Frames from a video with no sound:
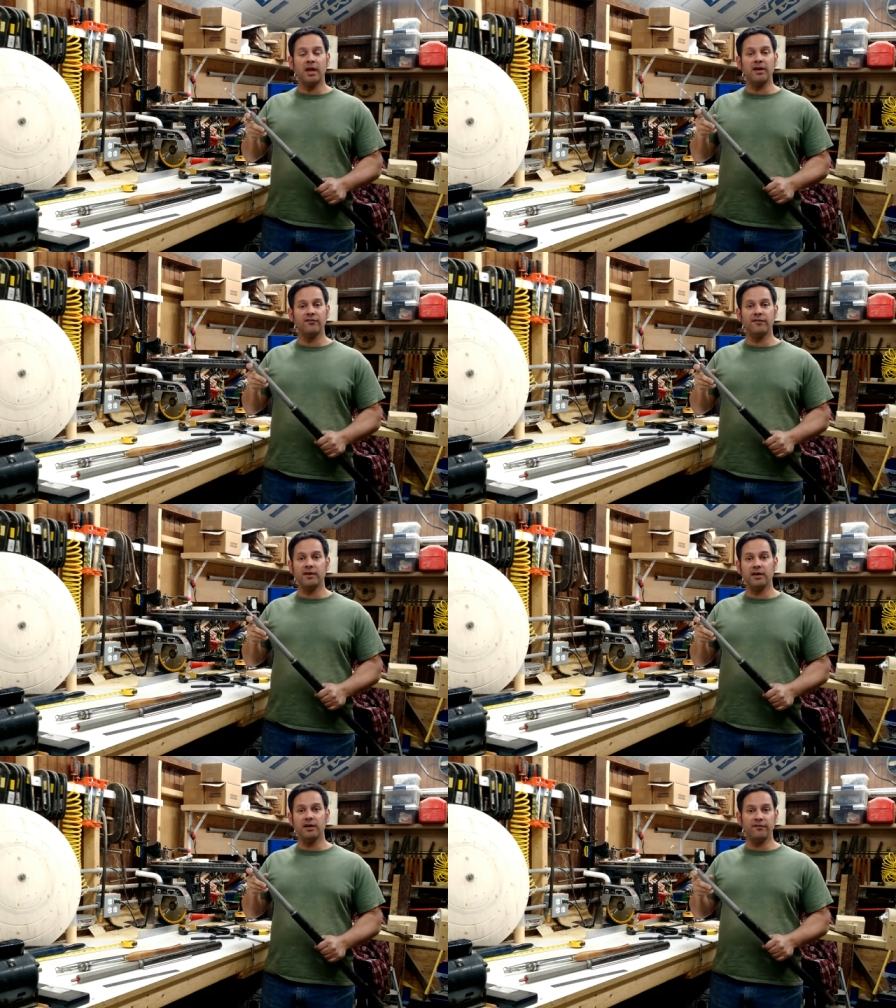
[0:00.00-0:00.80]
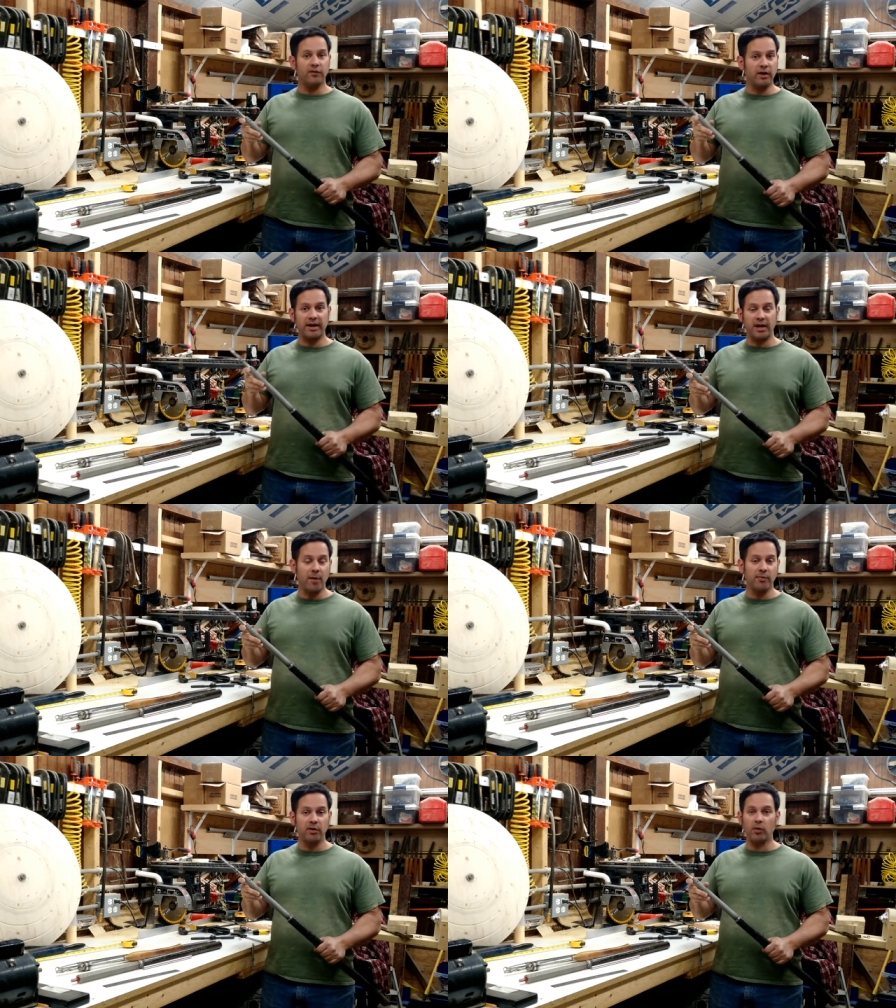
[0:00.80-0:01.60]
if I could
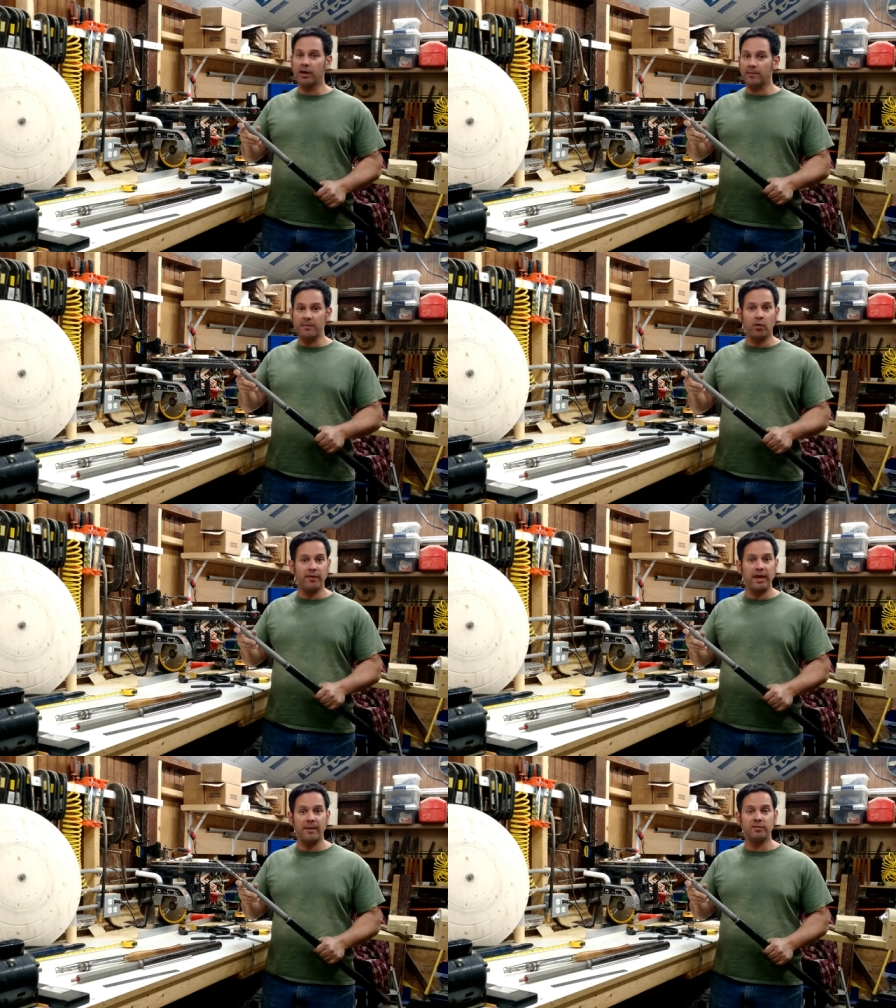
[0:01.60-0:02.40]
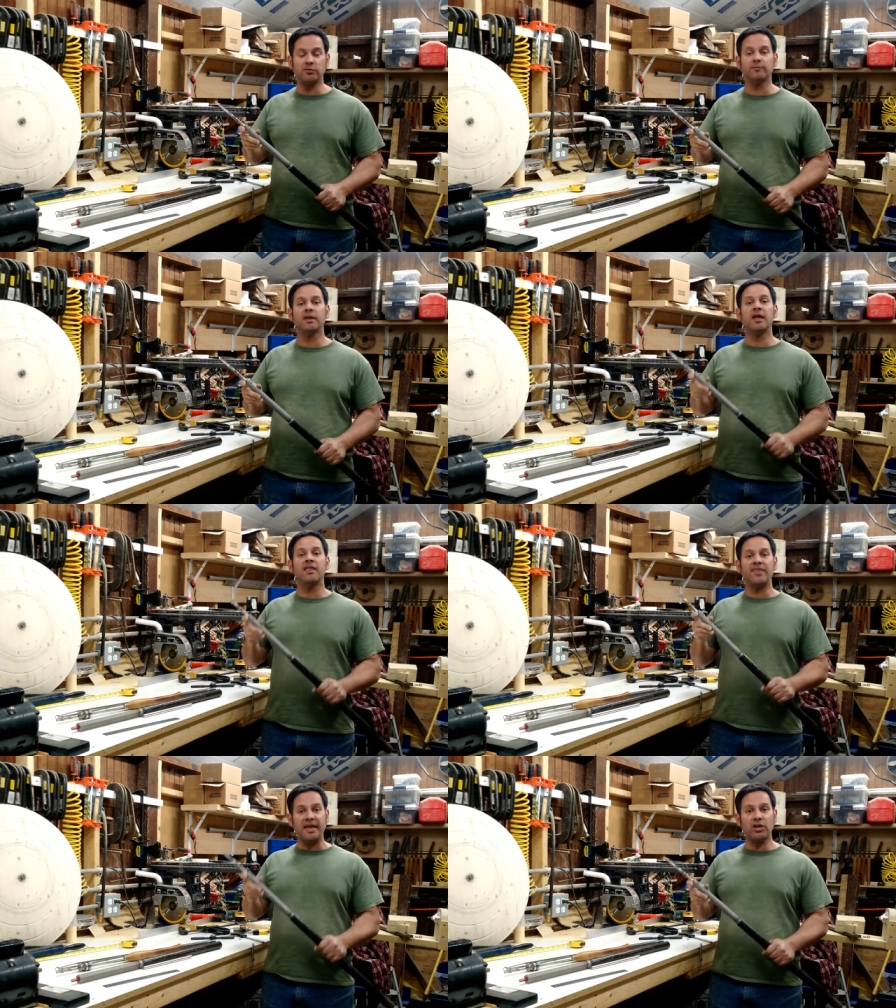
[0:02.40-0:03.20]
help you in any way, I'd be more than happy to.
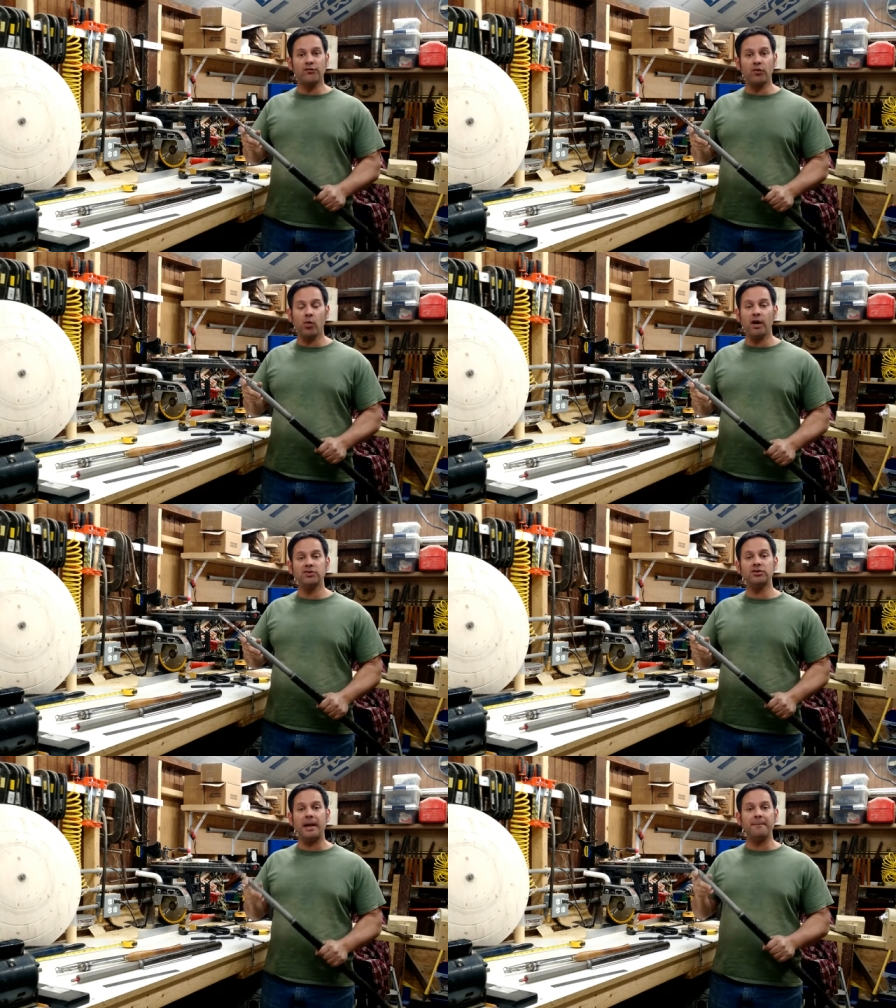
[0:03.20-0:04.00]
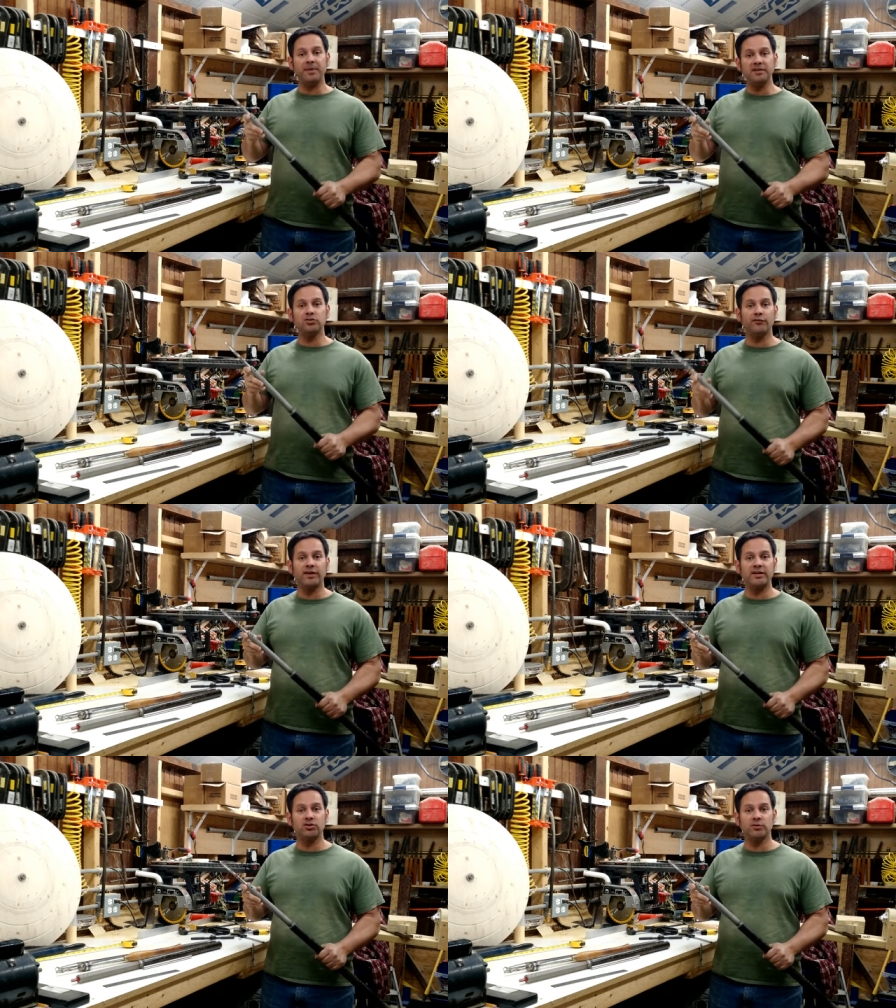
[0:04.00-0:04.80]
Thank you for watching, and please don't
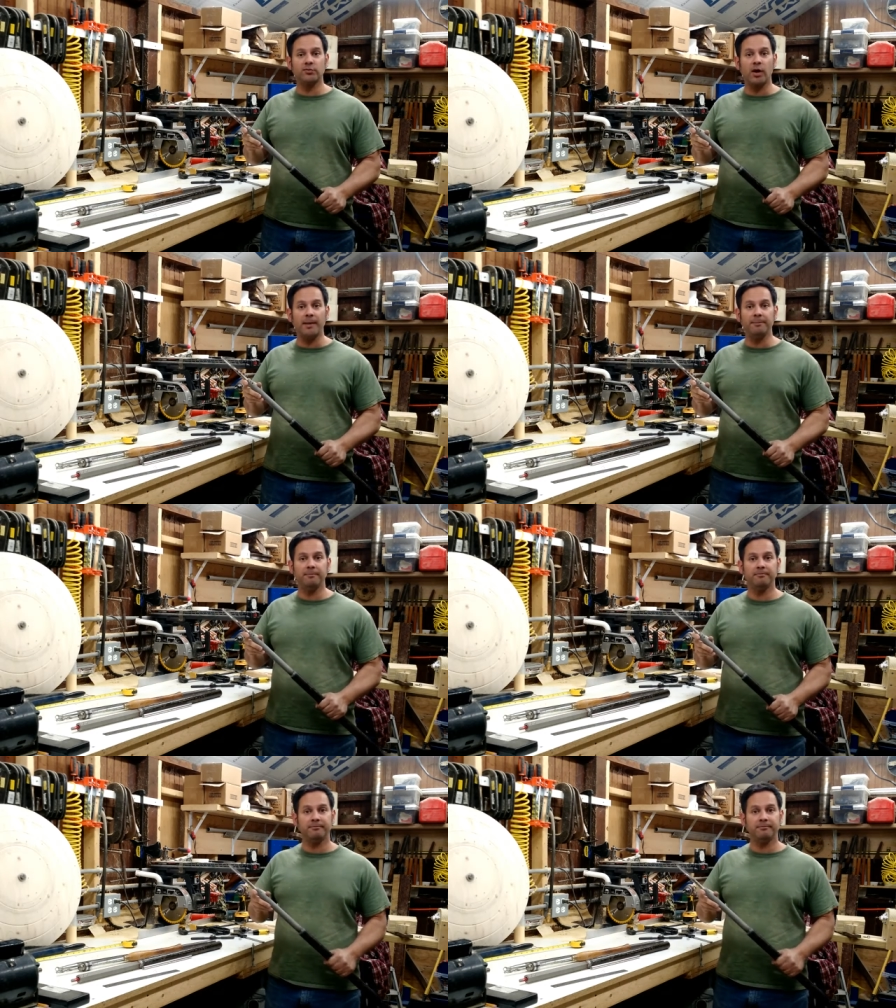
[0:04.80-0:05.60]
forget to subscribe.